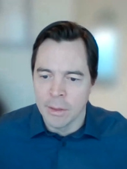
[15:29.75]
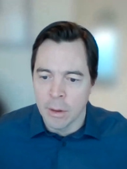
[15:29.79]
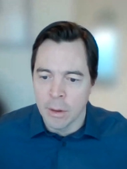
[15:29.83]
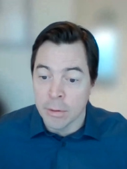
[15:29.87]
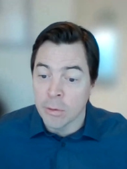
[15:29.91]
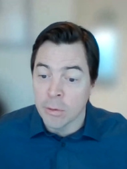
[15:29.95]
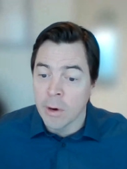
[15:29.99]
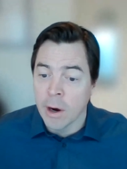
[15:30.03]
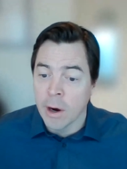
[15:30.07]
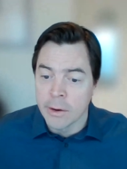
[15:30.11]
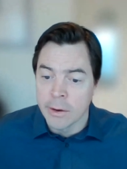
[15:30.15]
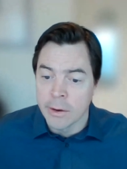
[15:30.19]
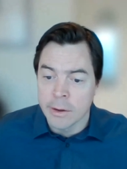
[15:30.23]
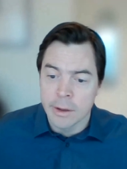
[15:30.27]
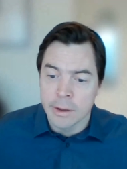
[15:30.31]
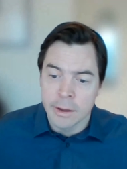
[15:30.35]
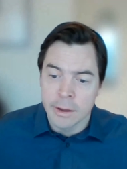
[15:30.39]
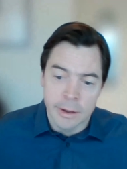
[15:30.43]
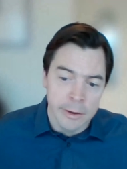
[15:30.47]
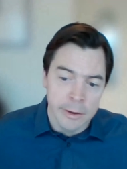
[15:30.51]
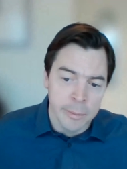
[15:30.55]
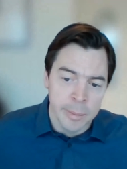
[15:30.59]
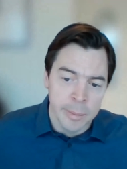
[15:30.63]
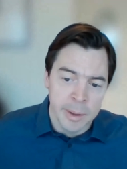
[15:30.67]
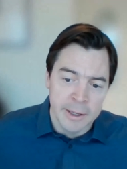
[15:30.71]
the throttle a
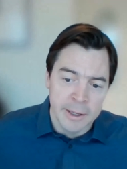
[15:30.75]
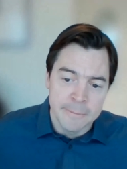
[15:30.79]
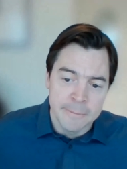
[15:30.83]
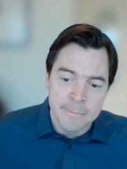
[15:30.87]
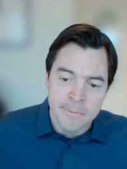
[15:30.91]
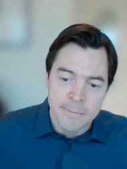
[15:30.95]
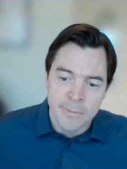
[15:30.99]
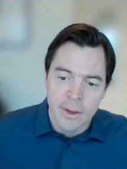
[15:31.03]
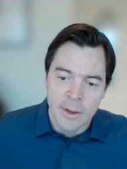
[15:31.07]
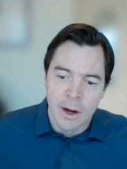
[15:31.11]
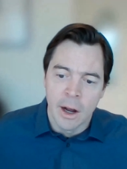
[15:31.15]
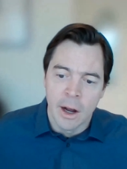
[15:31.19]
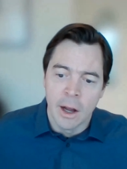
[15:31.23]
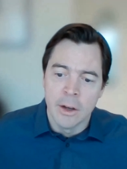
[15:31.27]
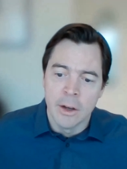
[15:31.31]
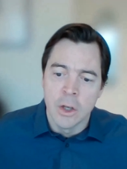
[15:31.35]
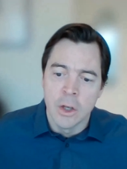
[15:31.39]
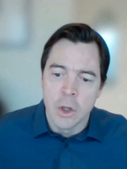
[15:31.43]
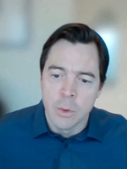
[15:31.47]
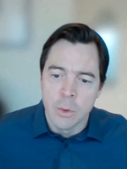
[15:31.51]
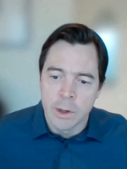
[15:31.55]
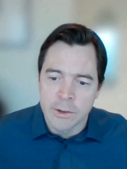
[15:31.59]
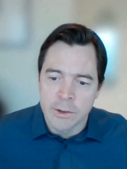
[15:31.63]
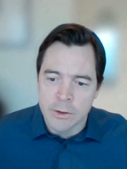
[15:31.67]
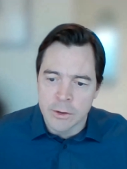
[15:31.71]
little bit on
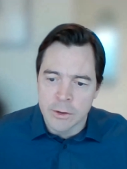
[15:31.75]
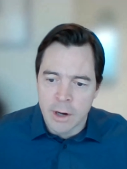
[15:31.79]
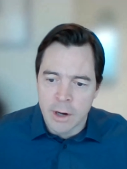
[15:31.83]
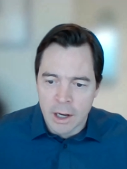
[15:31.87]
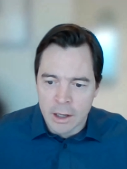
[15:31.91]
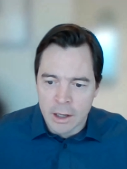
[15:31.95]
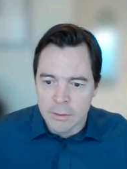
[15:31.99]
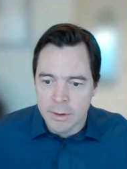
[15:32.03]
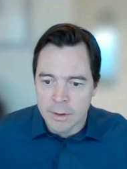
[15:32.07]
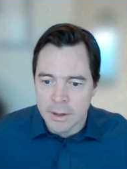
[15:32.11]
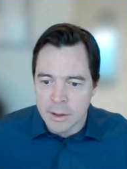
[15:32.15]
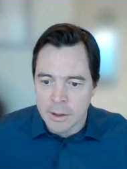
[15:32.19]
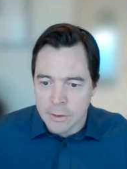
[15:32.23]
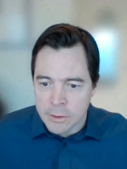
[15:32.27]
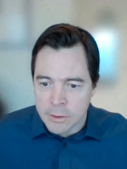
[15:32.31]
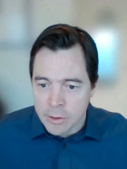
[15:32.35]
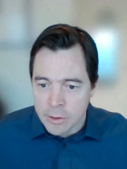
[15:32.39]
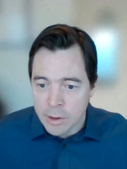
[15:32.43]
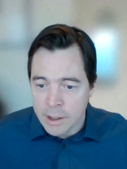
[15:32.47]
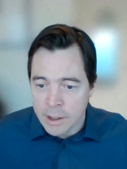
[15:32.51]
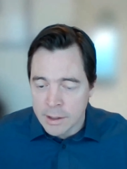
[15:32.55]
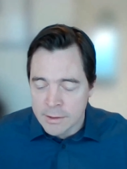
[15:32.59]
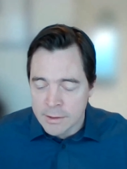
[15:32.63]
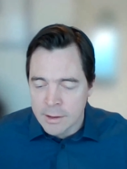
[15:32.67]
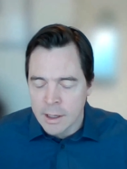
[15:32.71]
new extractive
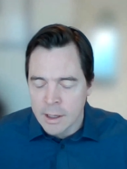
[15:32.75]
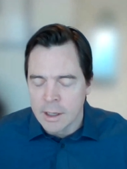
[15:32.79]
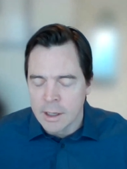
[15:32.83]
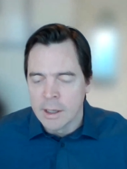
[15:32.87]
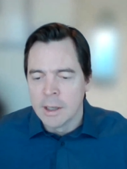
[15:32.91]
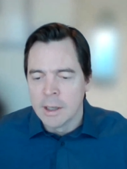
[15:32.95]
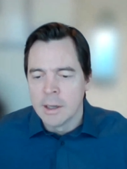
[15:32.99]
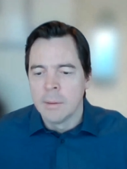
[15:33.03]
industries.